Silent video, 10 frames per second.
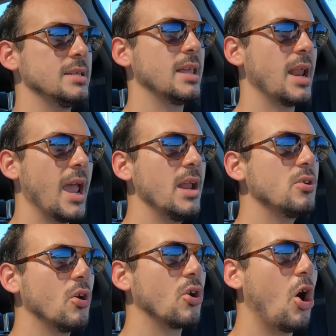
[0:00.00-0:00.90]
that
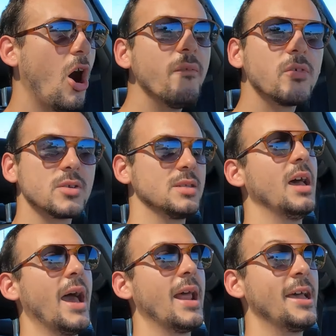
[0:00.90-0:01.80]
Hankook offers
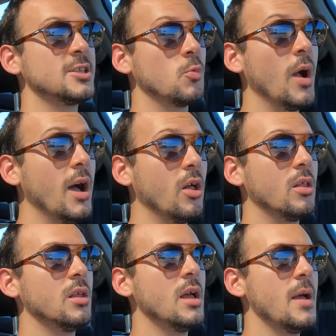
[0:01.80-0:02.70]
that as
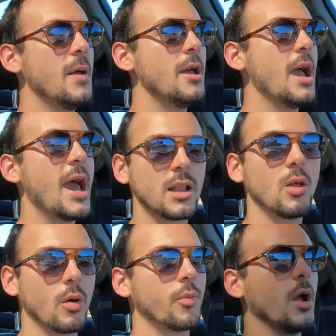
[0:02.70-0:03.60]
well at a
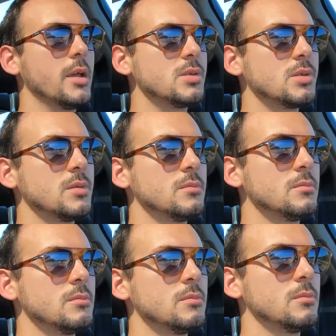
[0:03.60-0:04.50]
lower price.
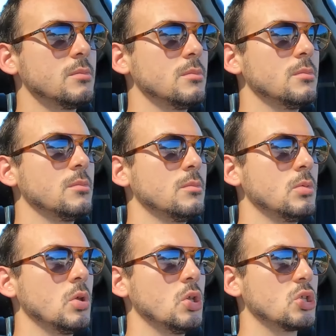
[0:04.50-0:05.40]

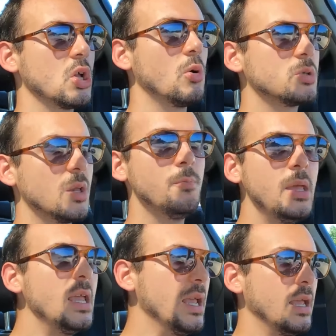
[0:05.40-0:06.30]
So to
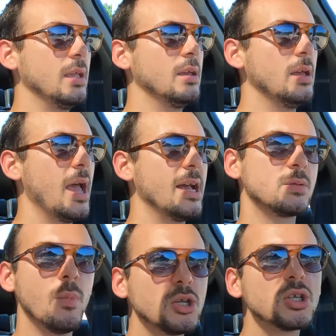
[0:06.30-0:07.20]
me,
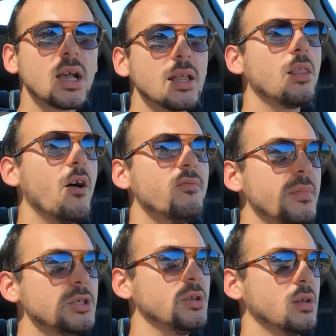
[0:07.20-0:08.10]
as much as I love
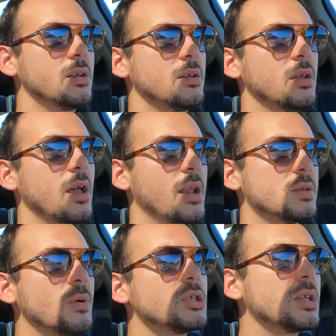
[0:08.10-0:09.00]
Michelin,
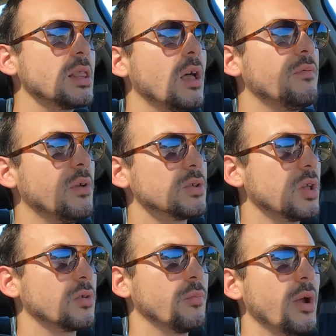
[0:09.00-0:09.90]
as much as I love those
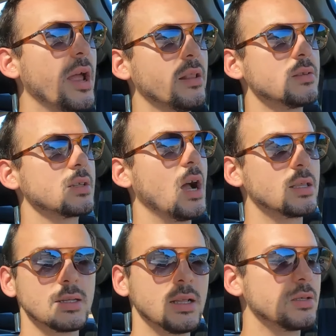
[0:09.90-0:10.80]
other brands,
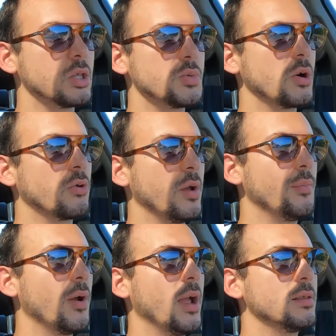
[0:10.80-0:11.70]
Continental as well, a great
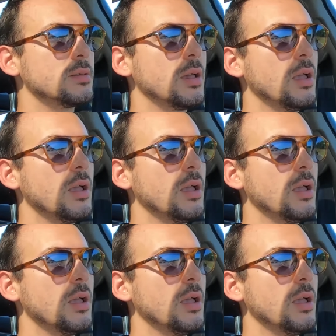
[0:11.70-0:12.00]
brand,